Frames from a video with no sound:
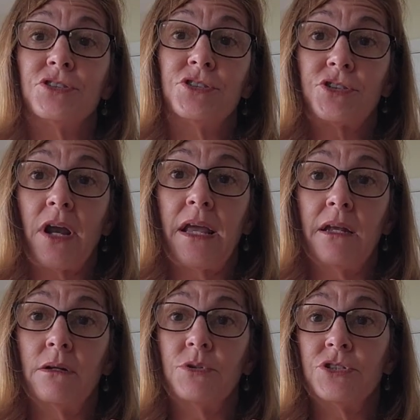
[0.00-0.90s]
a
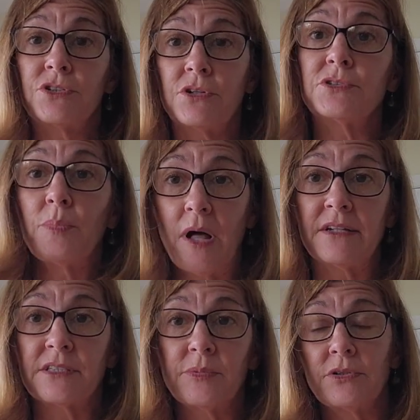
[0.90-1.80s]
strain, which is also
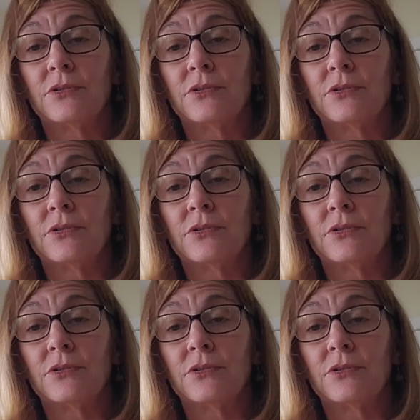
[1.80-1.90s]
possible.